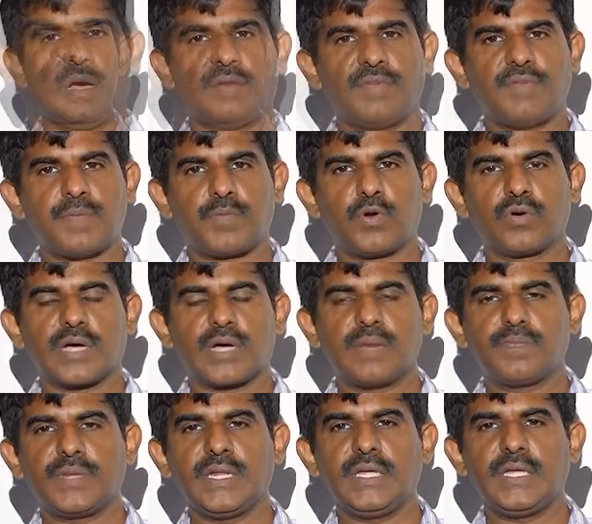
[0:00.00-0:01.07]
Wipro
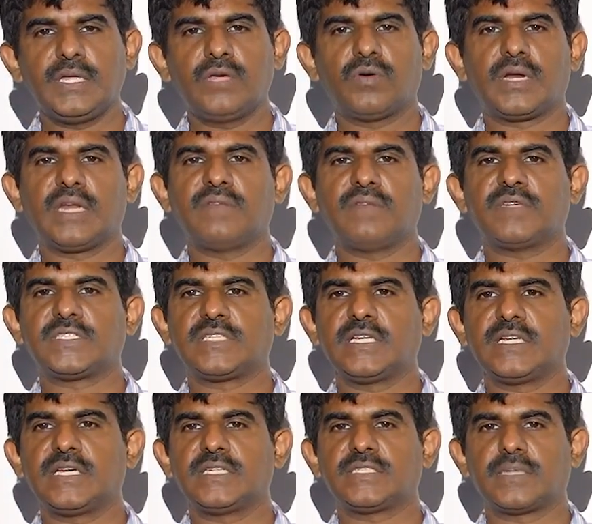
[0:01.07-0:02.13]
company, you are
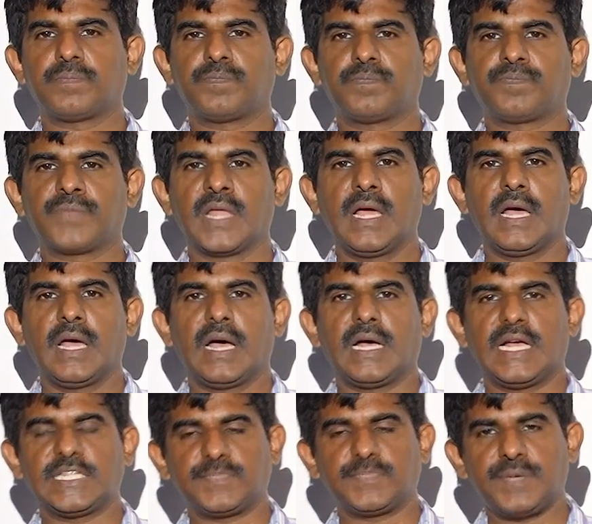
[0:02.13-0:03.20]
investing in some
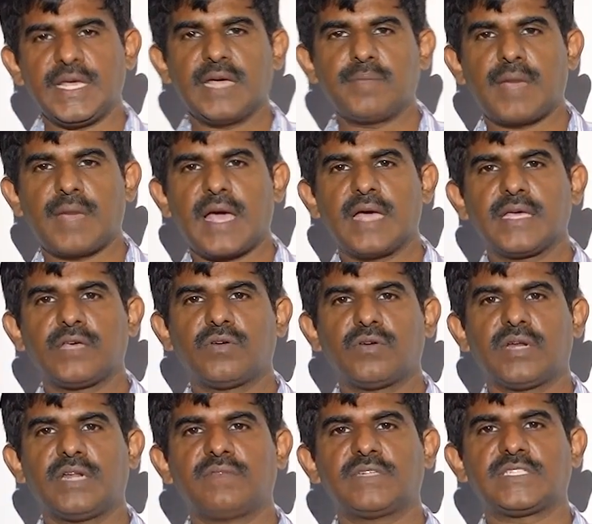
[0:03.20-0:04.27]
SBI bank, you
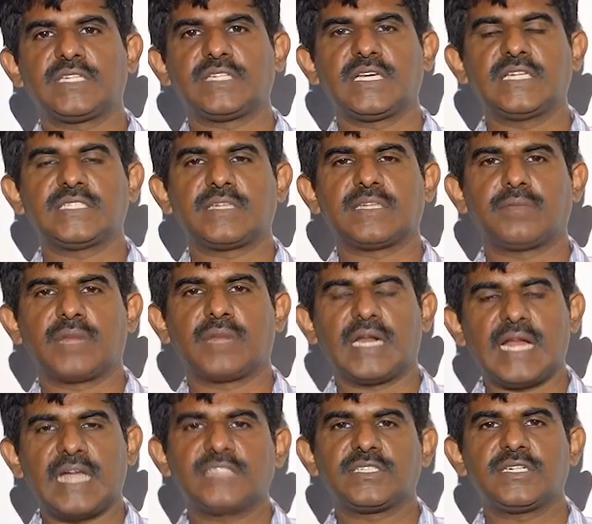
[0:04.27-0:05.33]
are investing in some
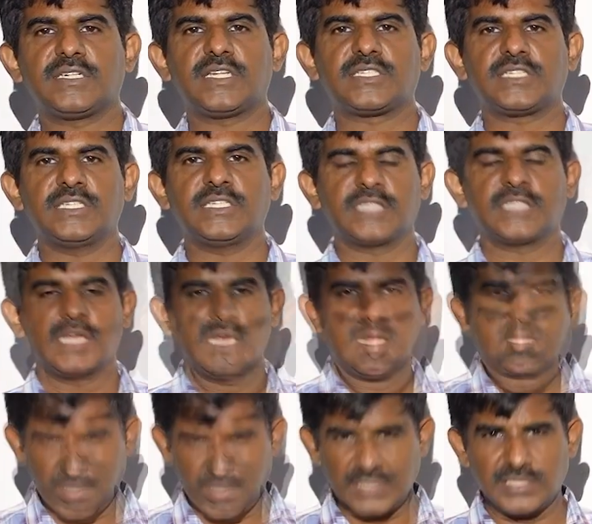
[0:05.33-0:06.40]
Reliance Industries.
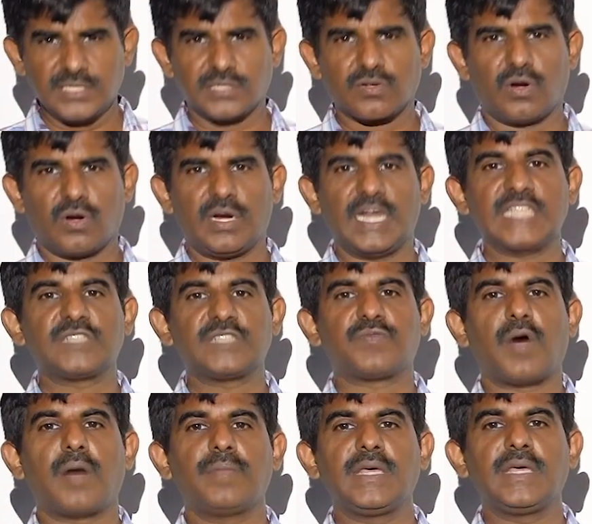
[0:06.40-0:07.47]
This is called as
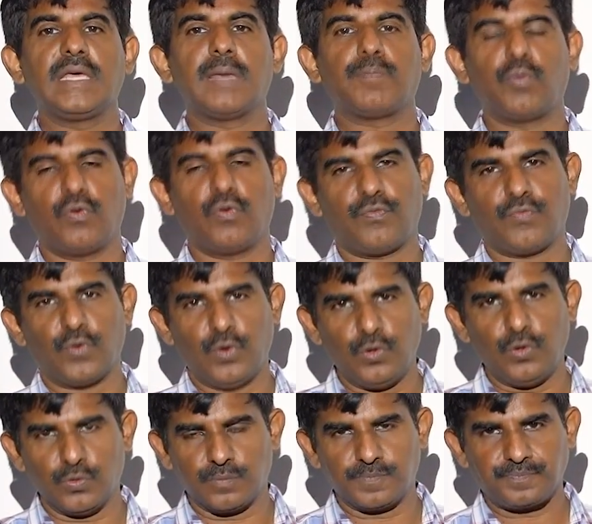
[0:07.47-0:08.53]
forming a portfolio.